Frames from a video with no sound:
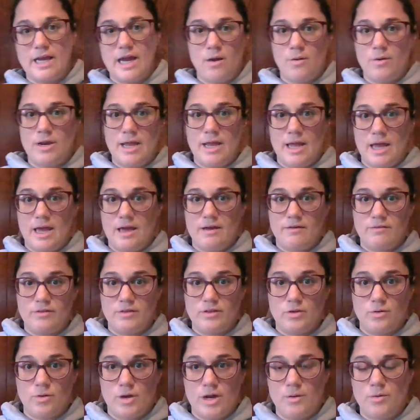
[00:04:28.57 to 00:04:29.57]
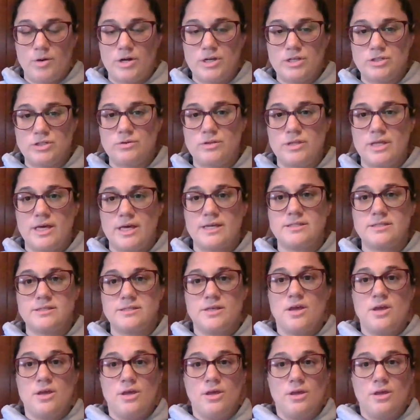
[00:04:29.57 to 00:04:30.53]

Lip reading: I want to I want to do this,